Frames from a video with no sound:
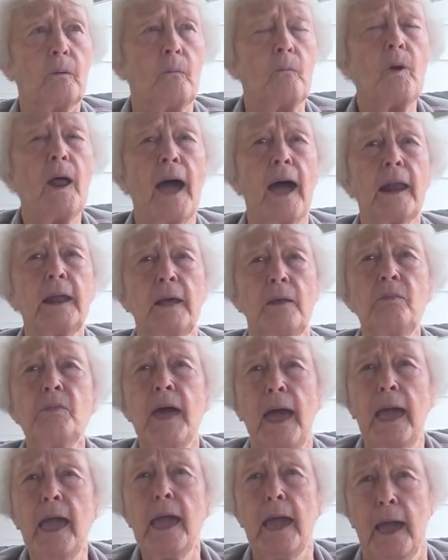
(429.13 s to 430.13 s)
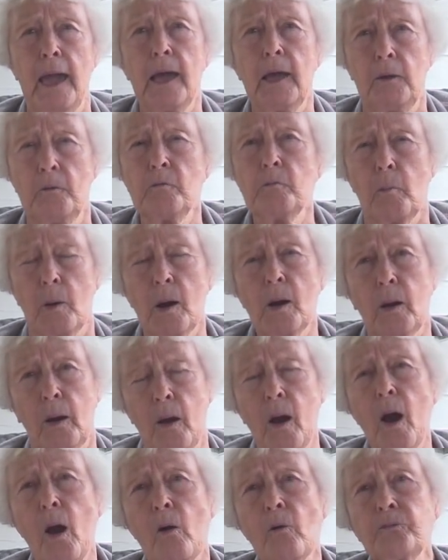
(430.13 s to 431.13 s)
right in the head of
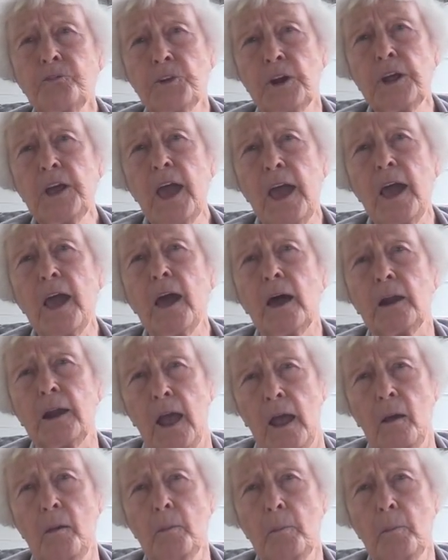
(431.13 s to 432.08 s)
McGoffin County.